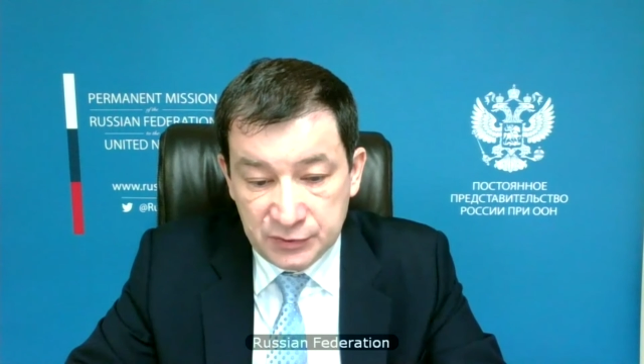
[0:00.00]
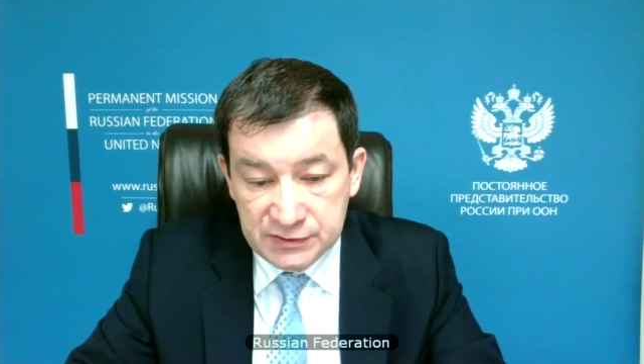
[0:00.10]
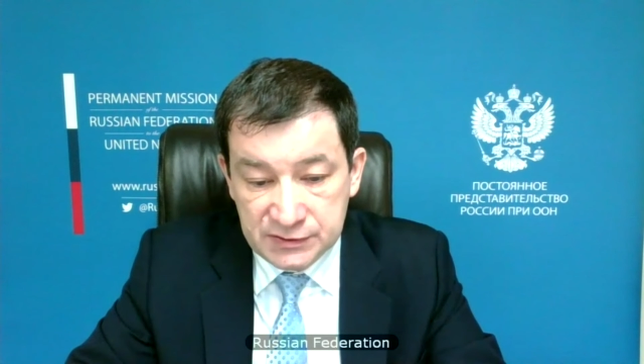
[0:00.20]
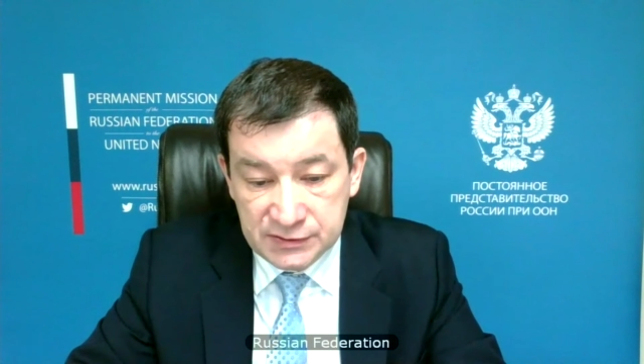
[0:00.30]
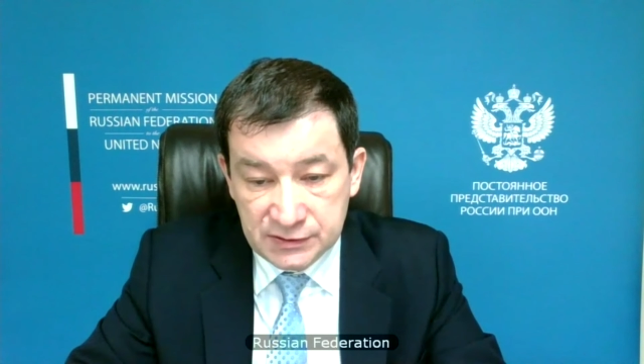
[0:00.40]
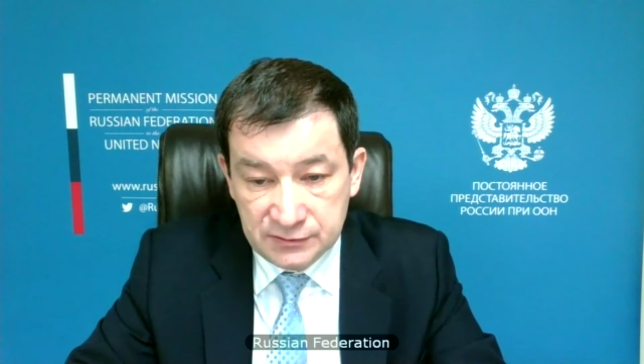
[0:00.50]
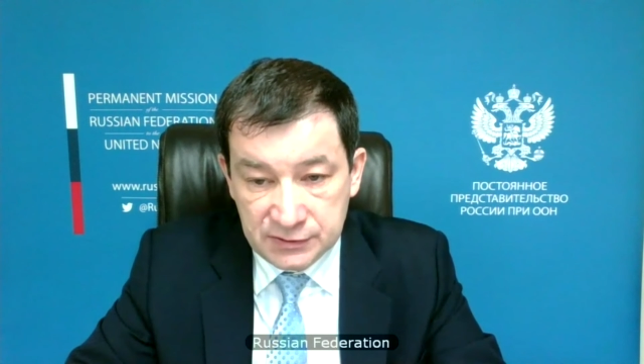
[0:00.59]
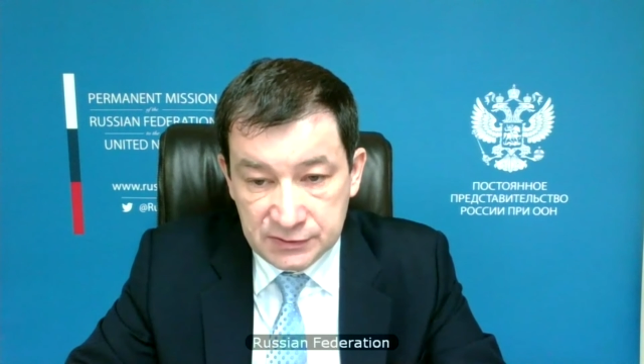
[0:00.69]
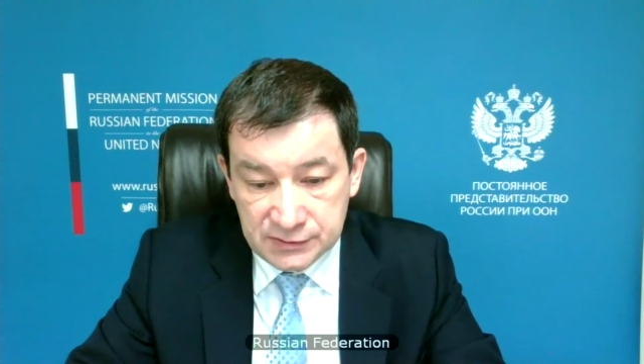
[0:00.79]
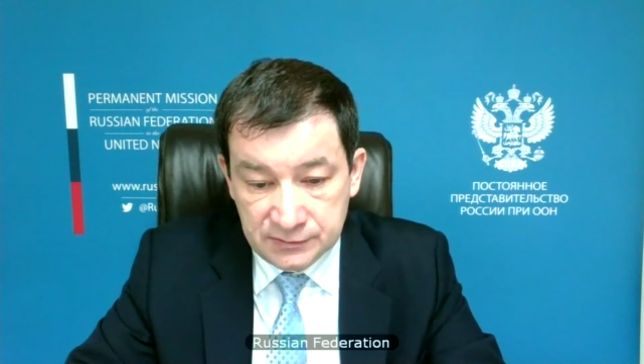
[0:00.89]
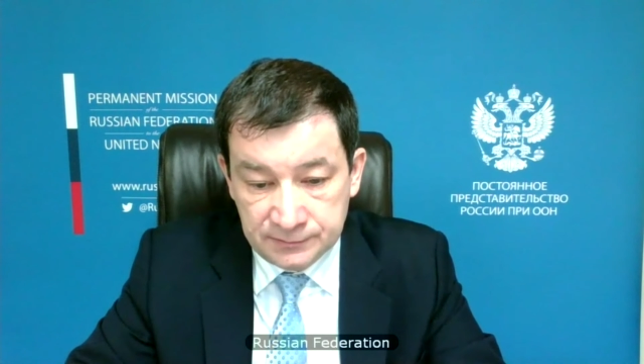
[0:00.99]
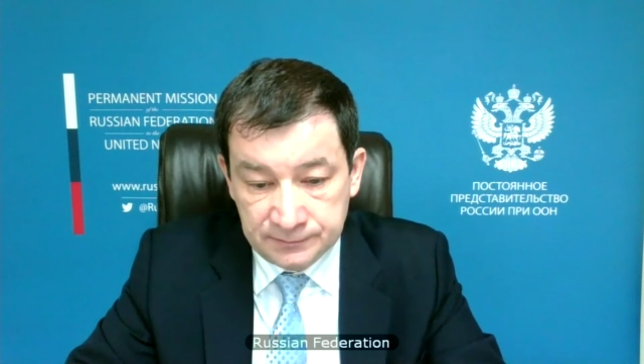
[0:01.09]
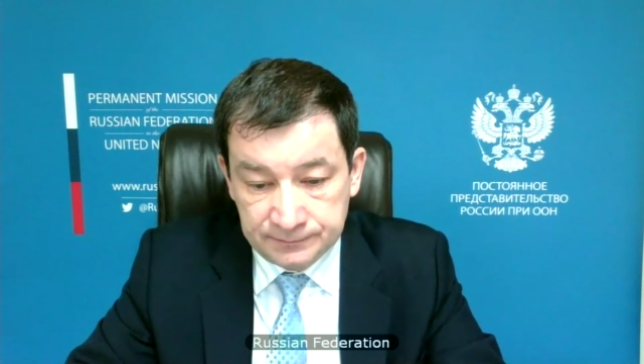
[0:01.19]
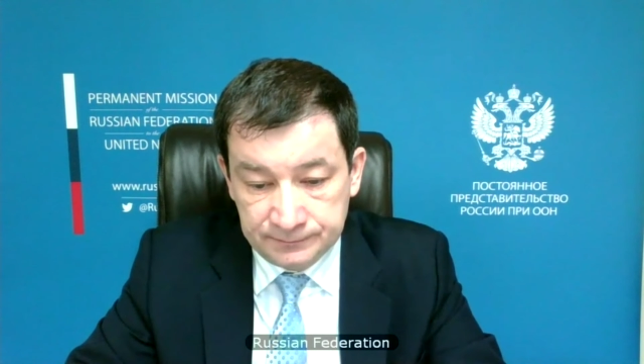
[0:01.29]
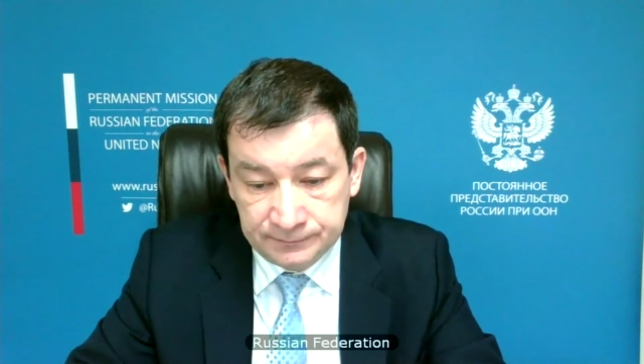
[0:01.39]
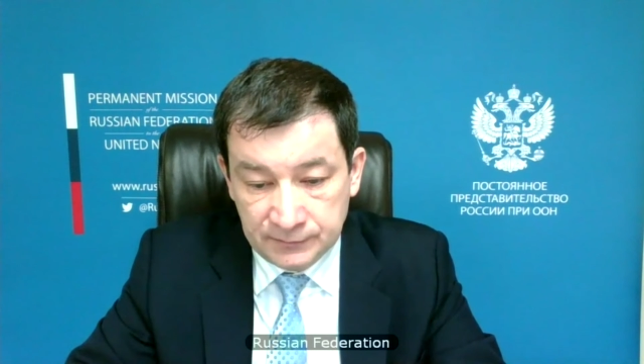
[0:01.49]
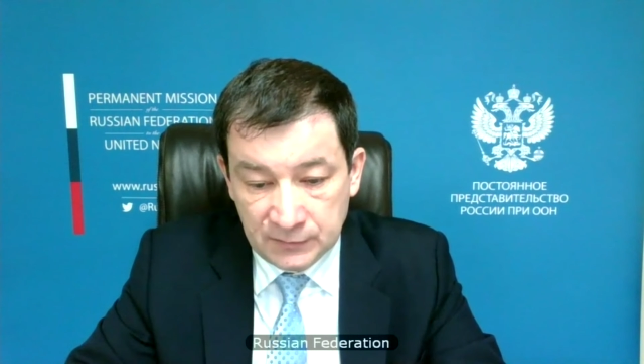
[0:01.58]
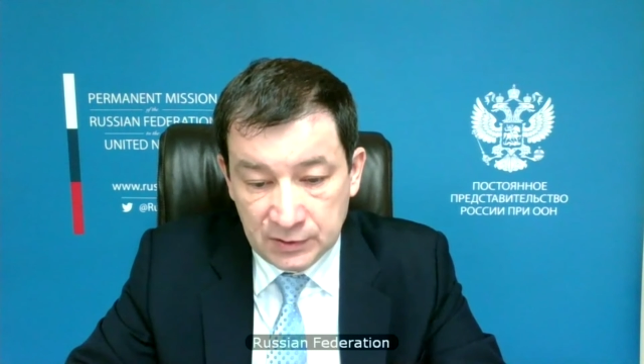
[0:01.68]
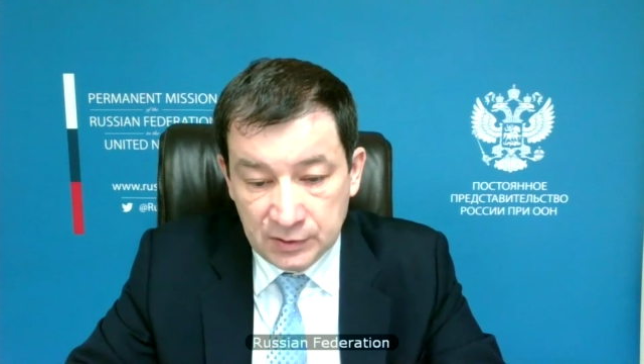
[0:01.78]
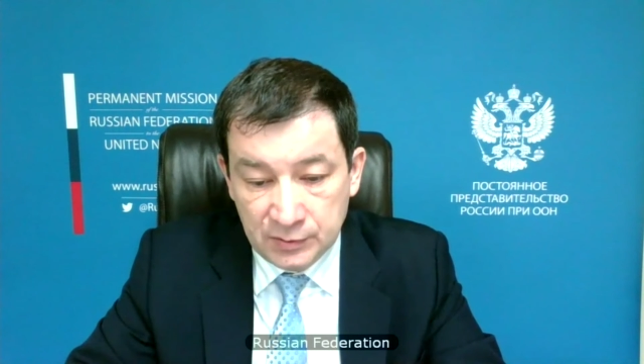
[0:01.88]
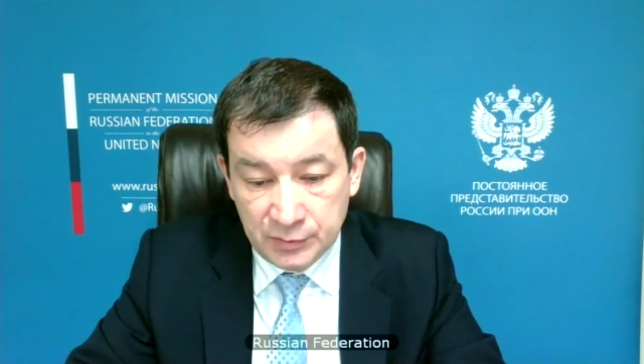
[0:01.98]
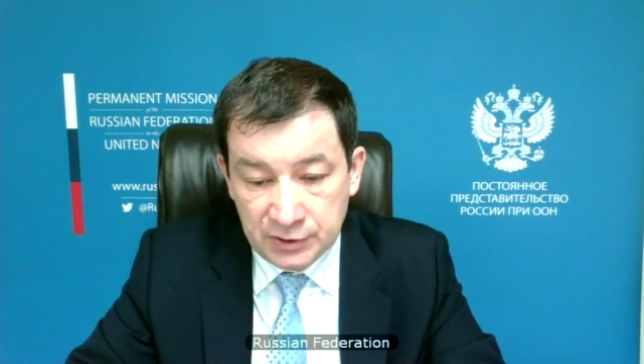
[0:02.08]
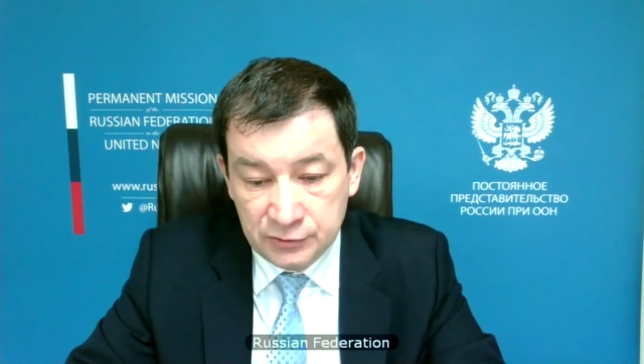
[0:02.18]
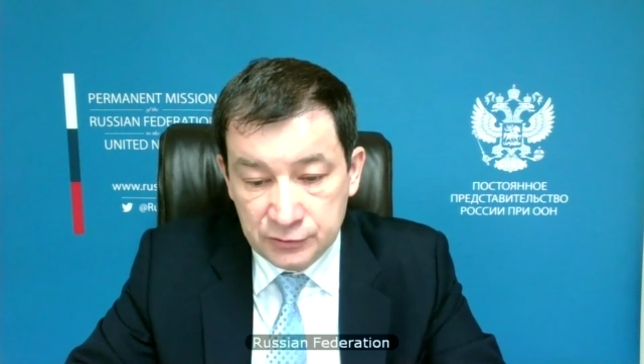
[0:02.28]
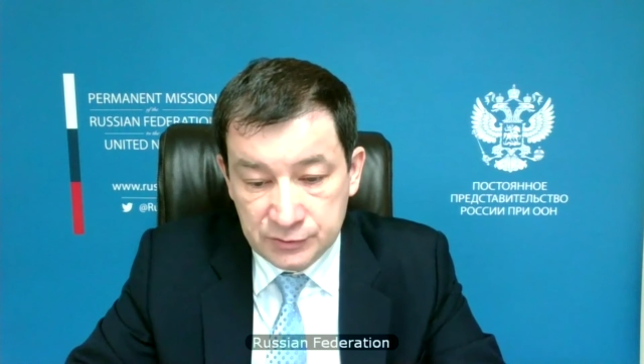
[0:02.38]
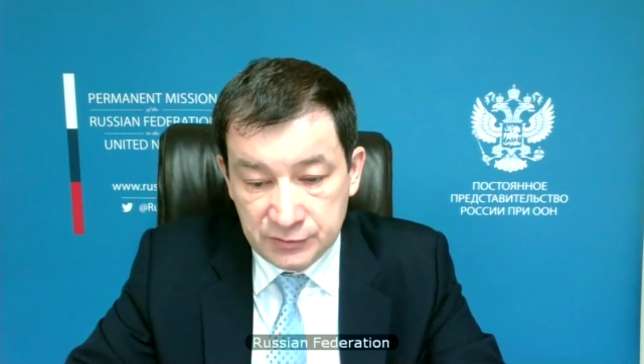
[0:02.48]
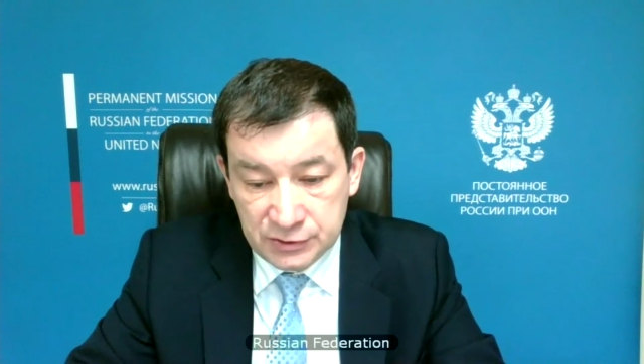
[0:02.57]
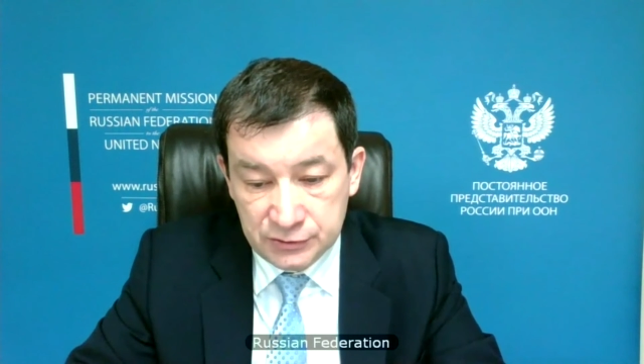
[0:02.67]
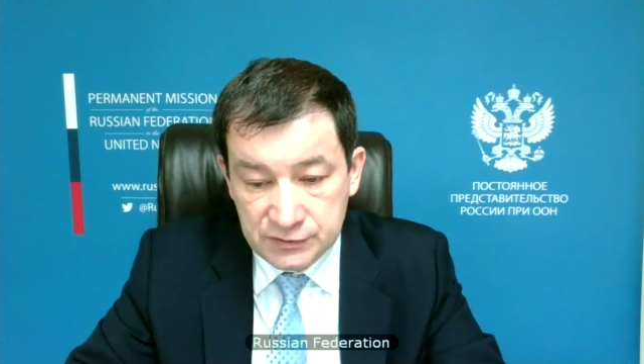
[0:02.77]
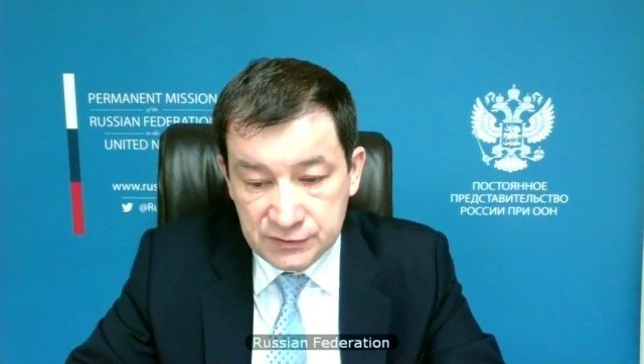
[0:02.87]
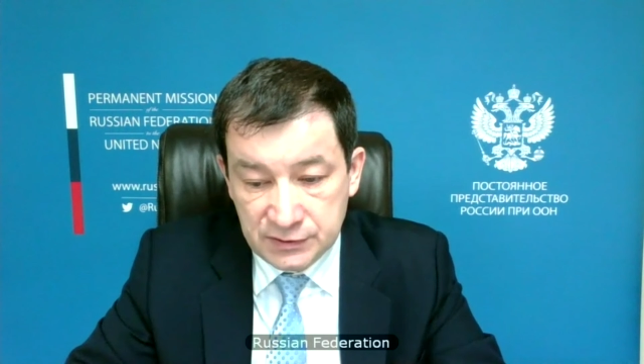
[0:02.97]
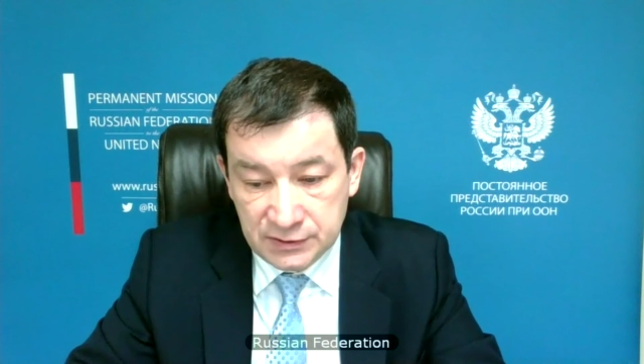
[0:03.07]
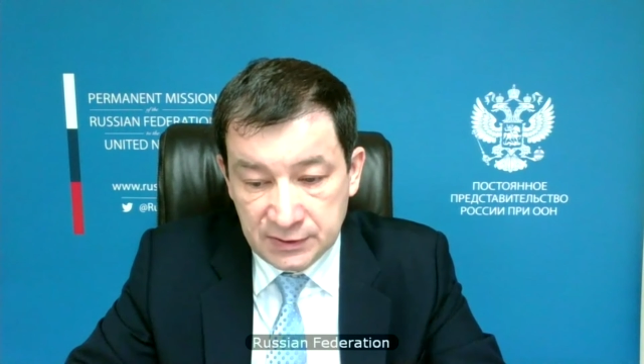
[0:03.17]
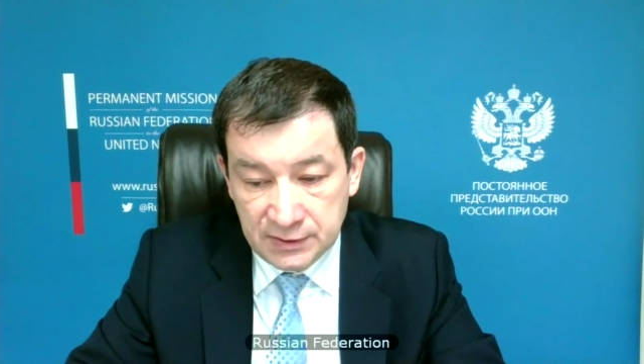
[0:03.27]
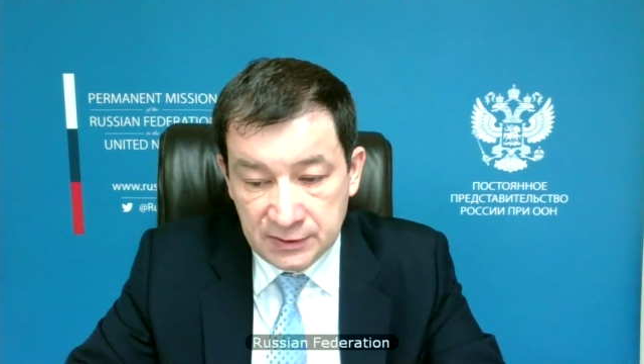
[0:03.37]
Palestinian unity is as relevant as ever.